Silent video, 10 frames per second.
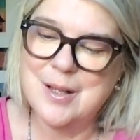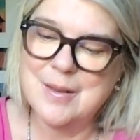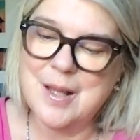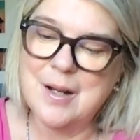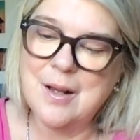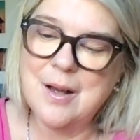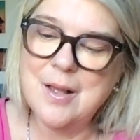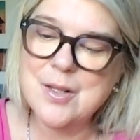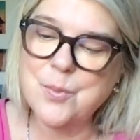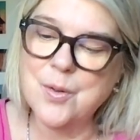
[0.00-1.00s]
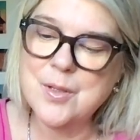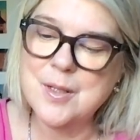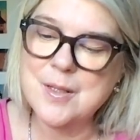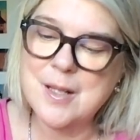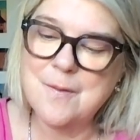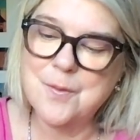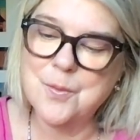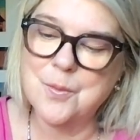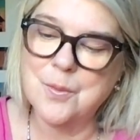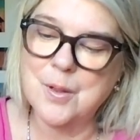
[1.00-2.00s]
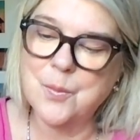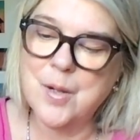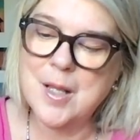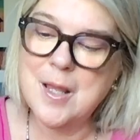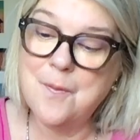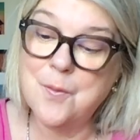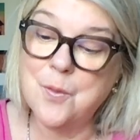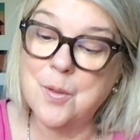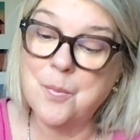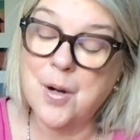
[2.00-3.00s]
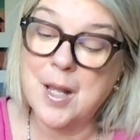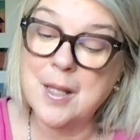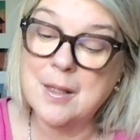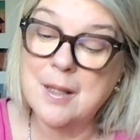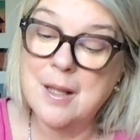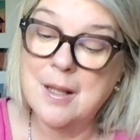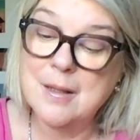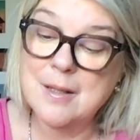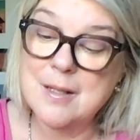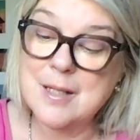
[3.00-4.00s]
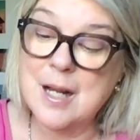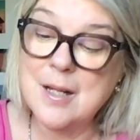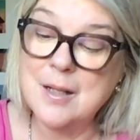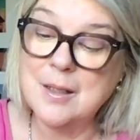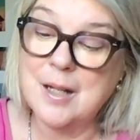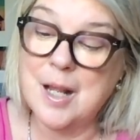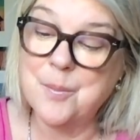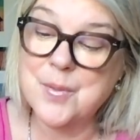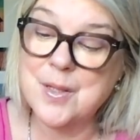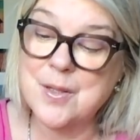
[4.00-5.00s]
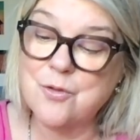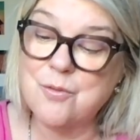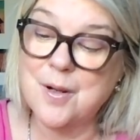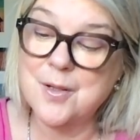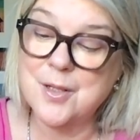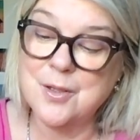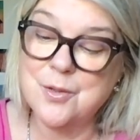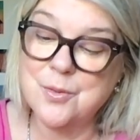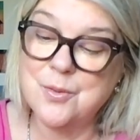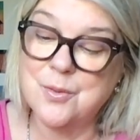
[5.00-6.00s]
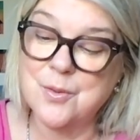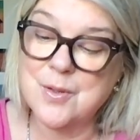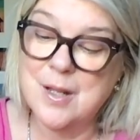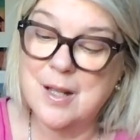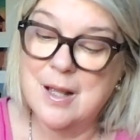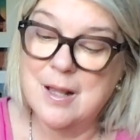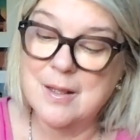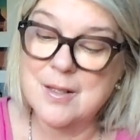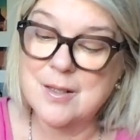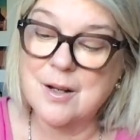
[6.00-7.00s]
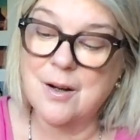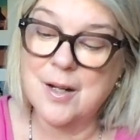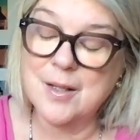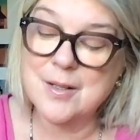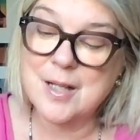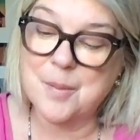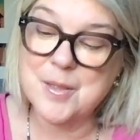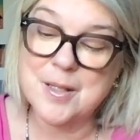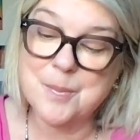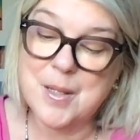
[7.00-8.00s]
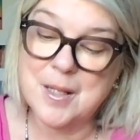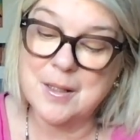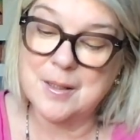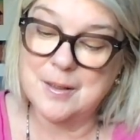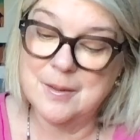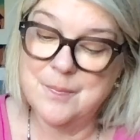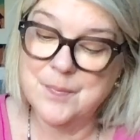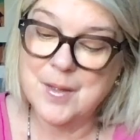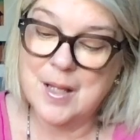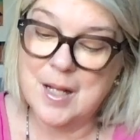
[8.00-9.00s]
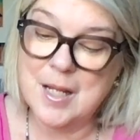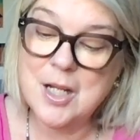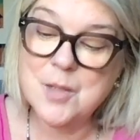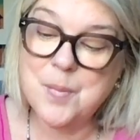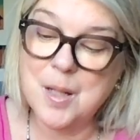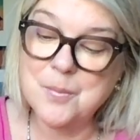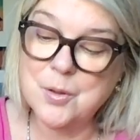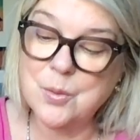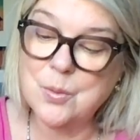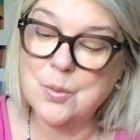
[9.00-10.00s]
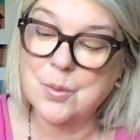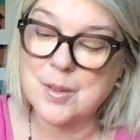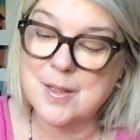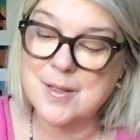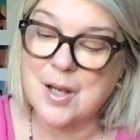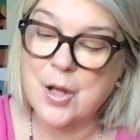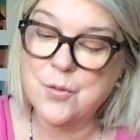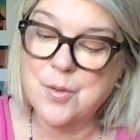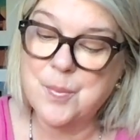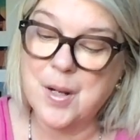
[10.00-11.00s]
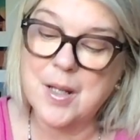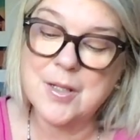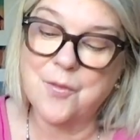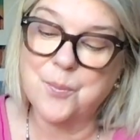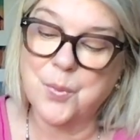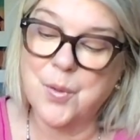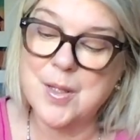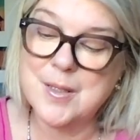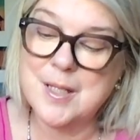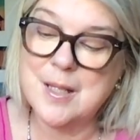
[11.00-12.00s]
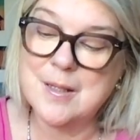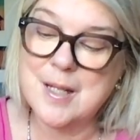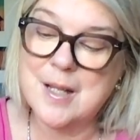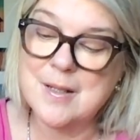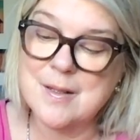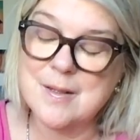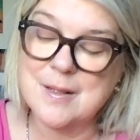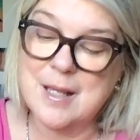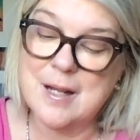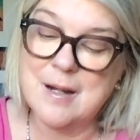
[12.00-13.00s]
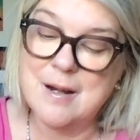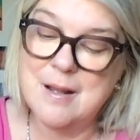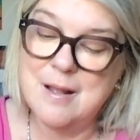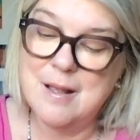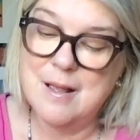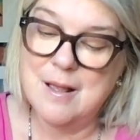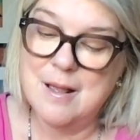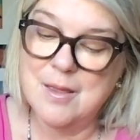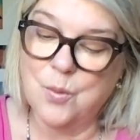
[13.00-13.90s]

They lie as wanton as they fall, and where they fall and break, the stallion clamps his crunching jaws, the starling stabs his beak. In each plump gourd the cidery bite of boy's teeth tears the skin. The